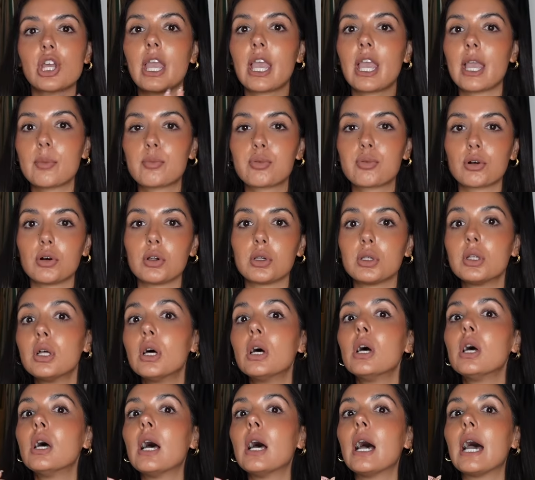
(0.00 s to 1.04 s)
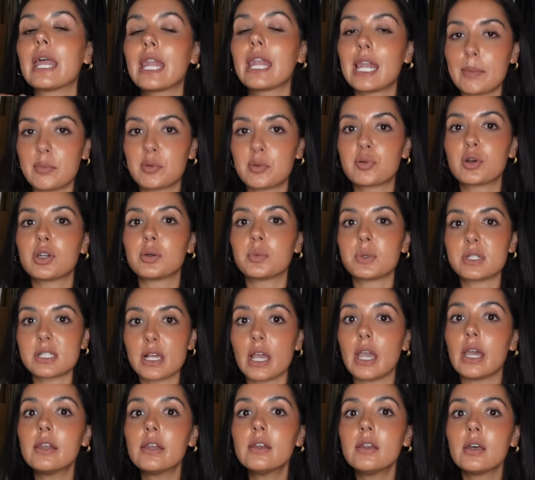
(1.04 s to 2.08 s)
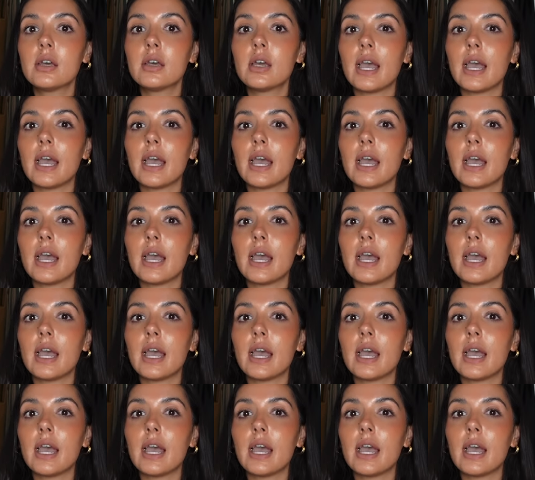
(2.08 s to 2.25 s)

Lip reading: April, and leopard print was in.